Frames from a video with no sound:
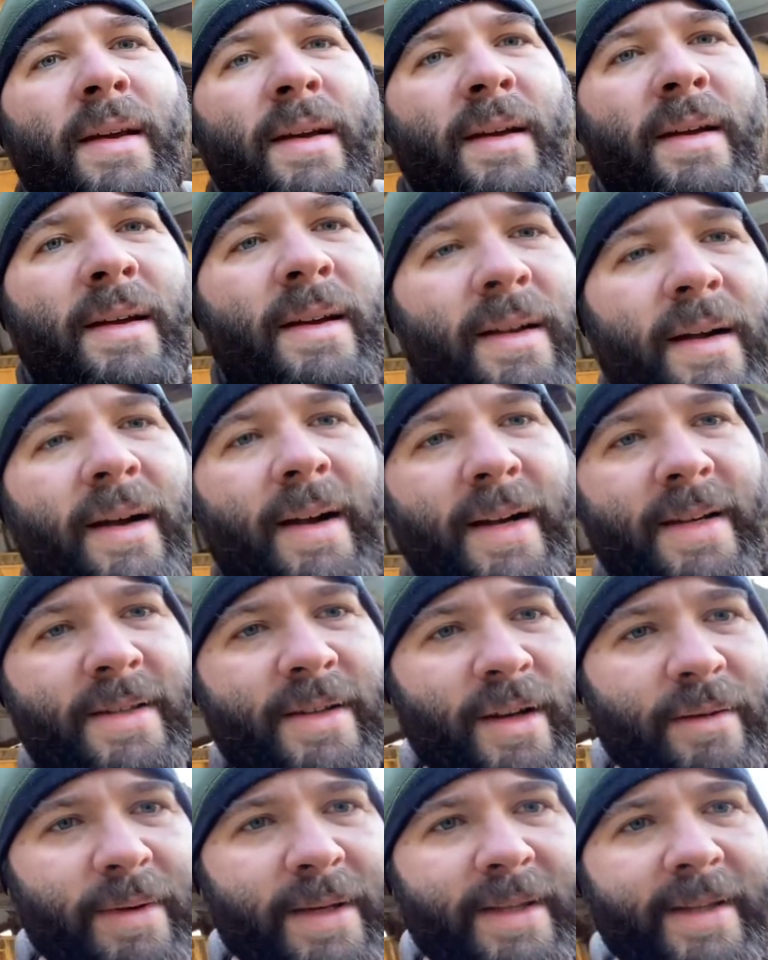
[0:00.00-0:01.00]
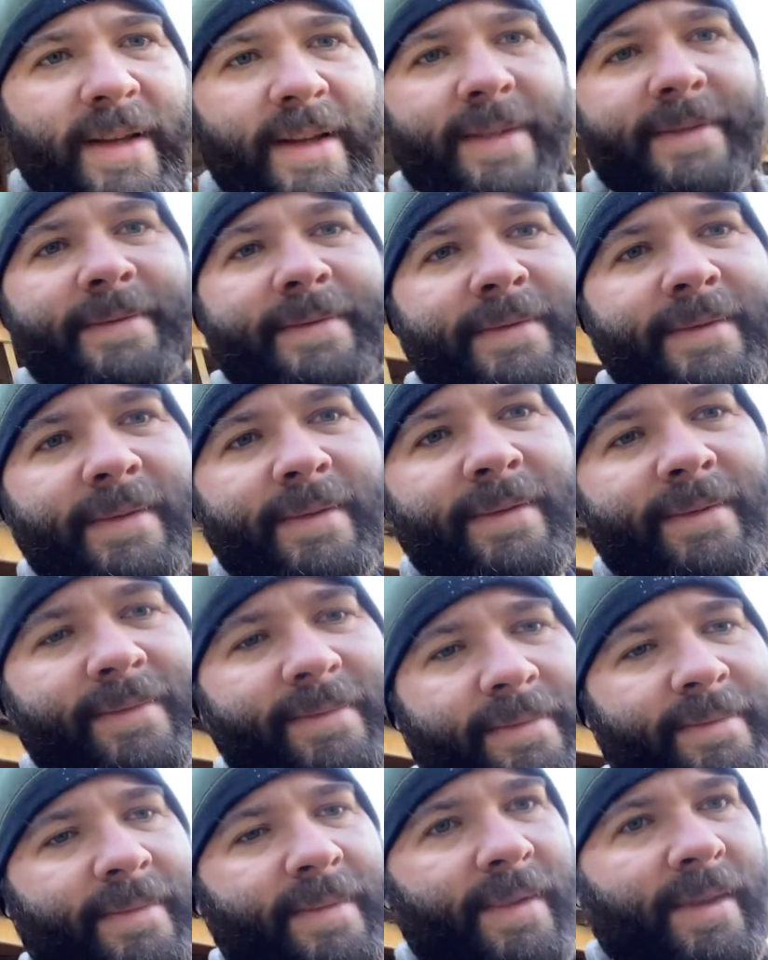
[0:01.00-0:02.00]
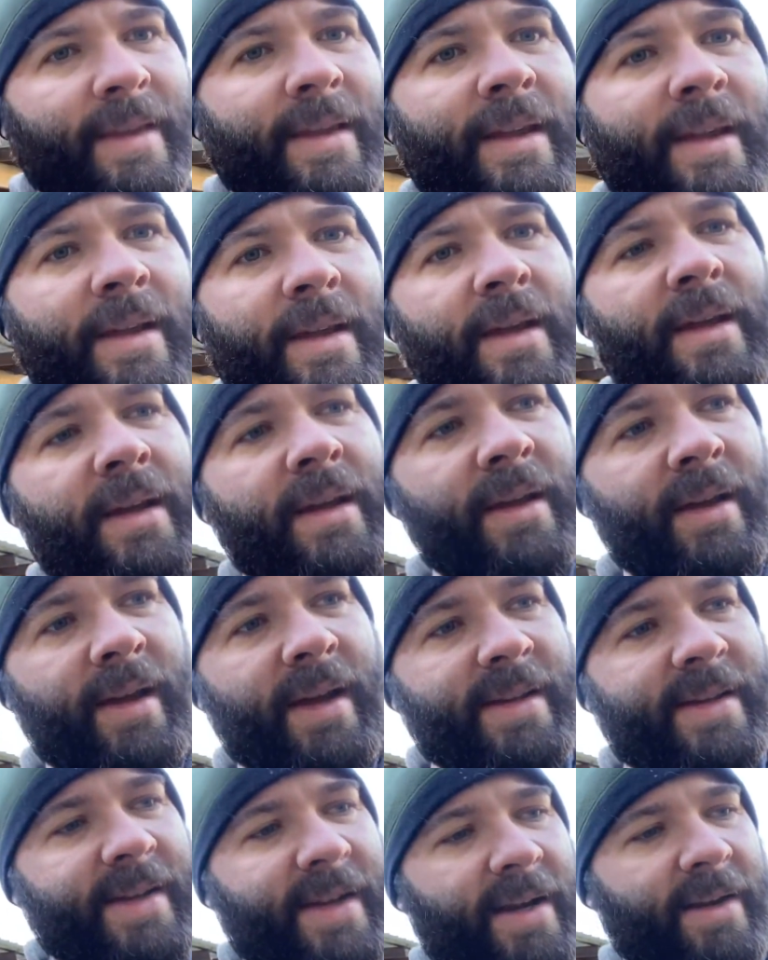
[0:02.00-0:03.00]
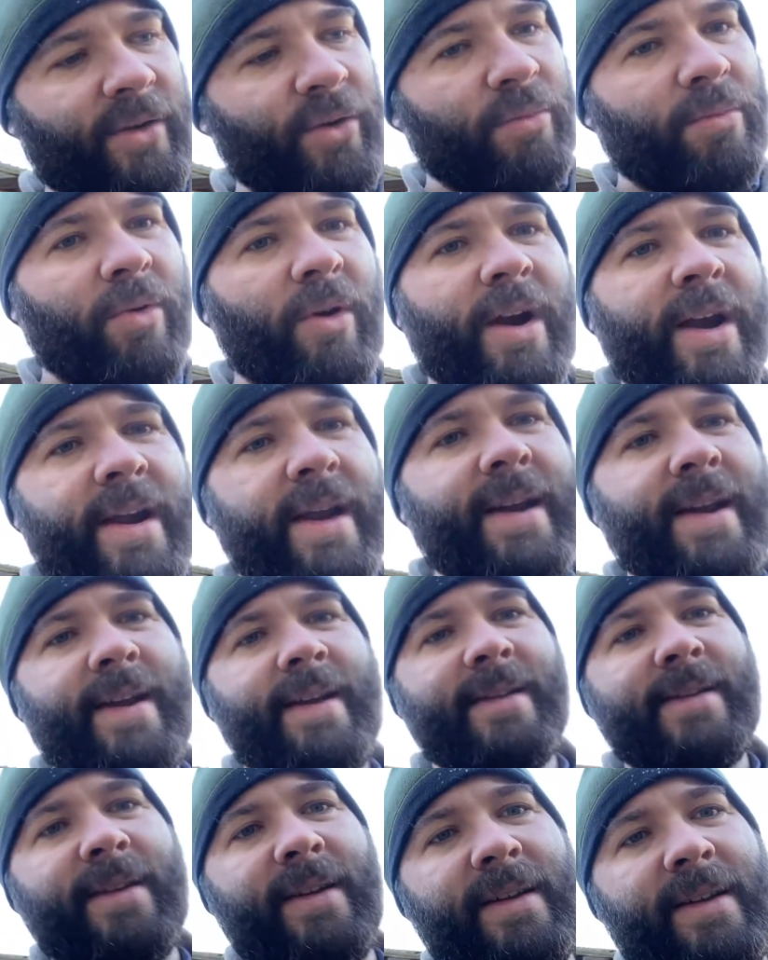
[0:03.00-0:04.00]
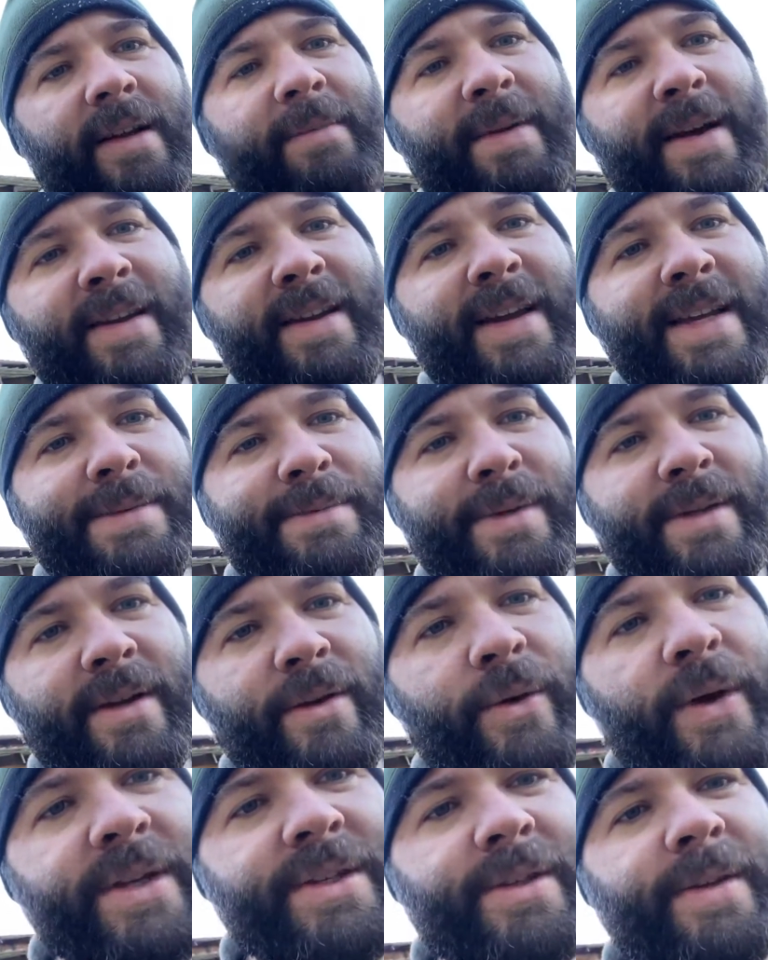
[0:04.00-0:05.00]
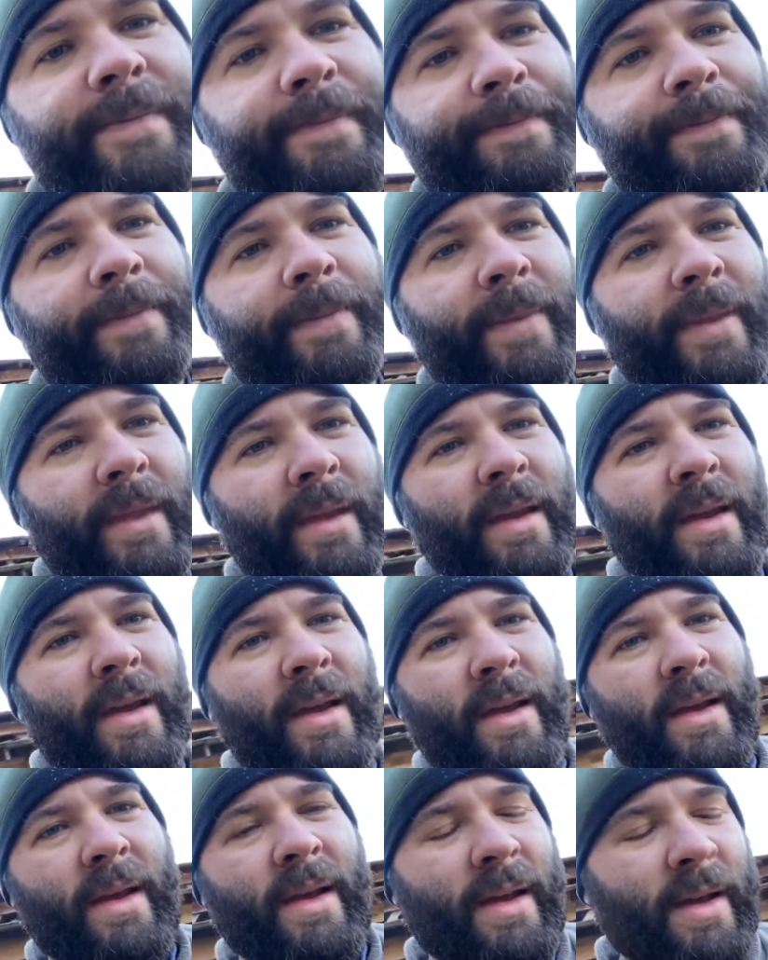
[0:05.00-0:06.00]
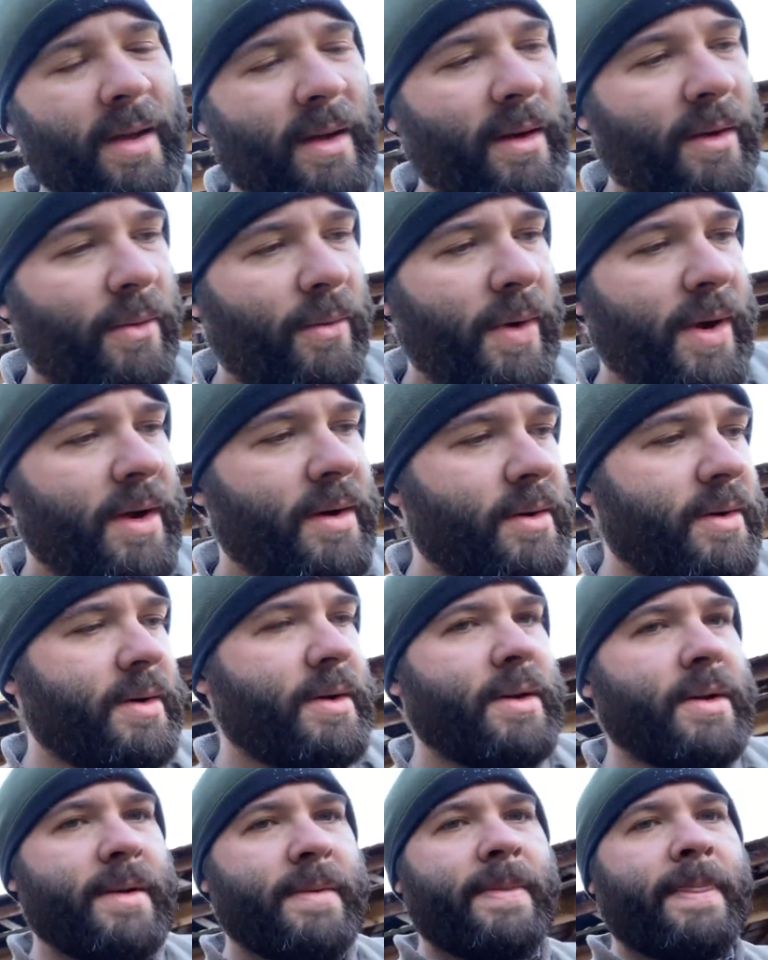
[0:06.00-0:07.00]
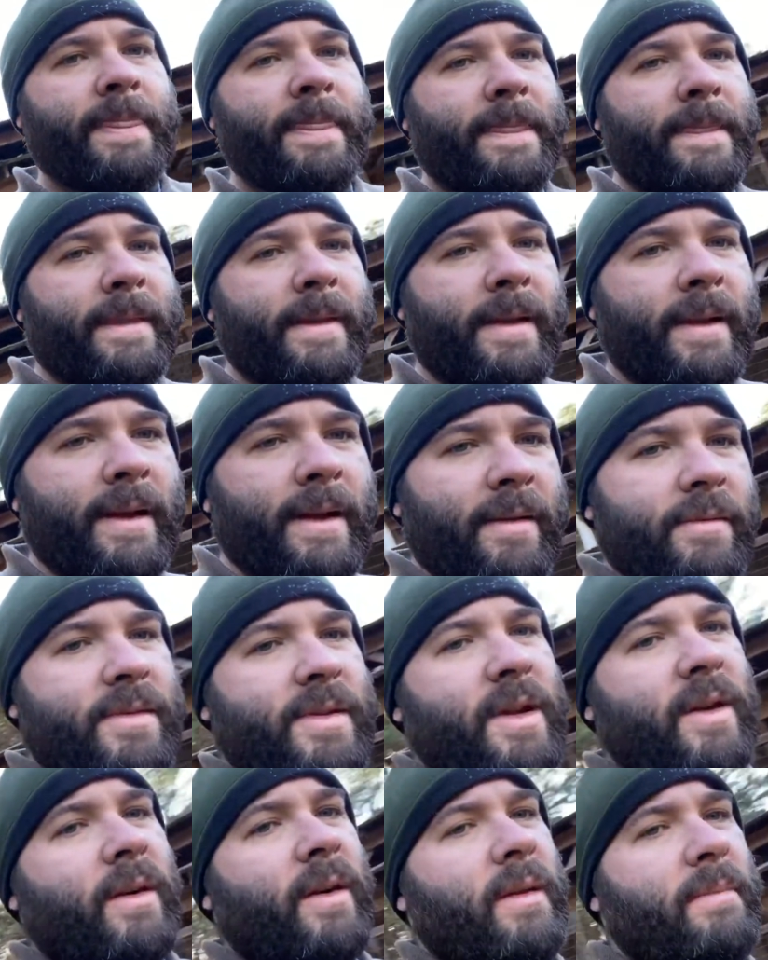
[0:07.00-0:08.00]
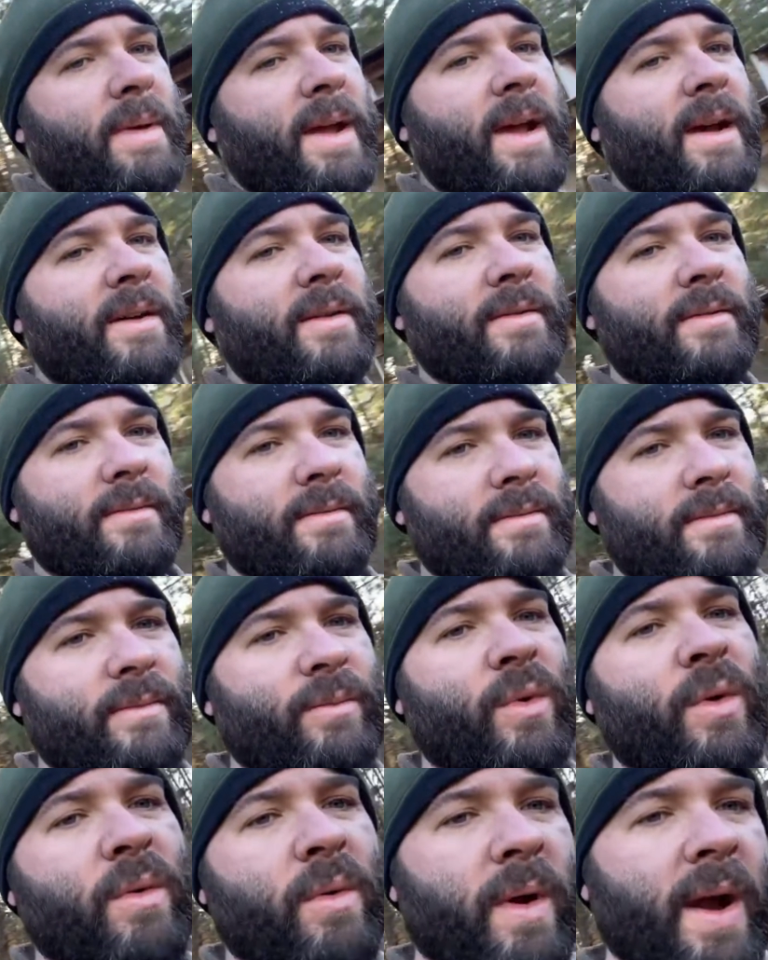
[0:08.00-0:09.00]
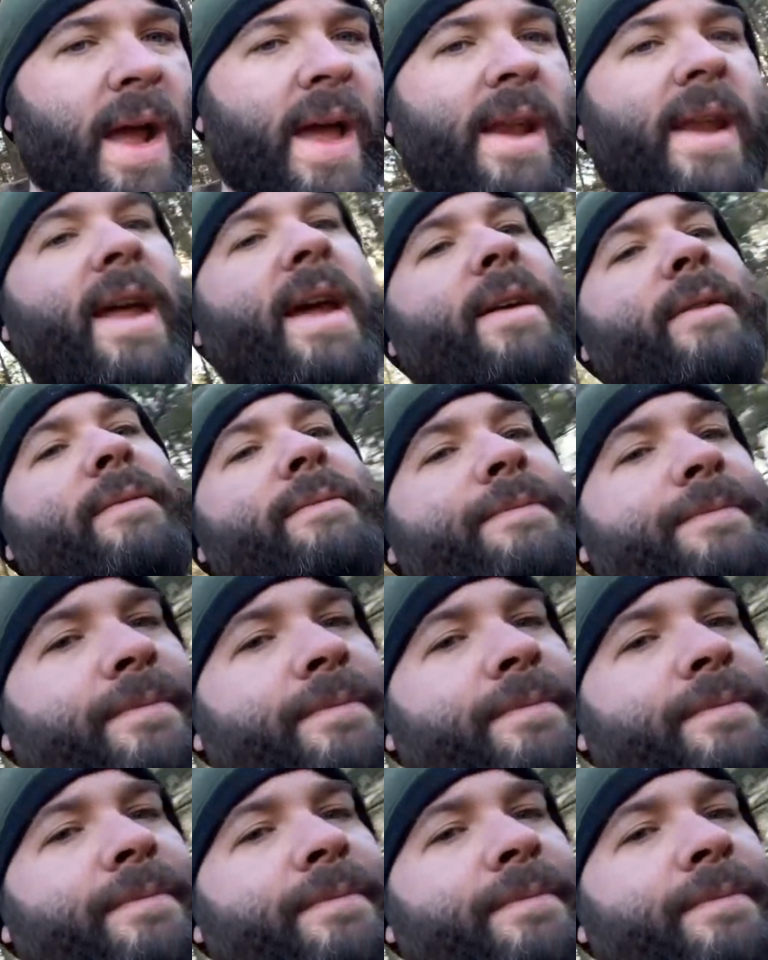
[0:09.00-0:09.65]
All right, sorry about that. Had to take a little break. Son come out to ask me a question. Well, I was talking about where we're at now.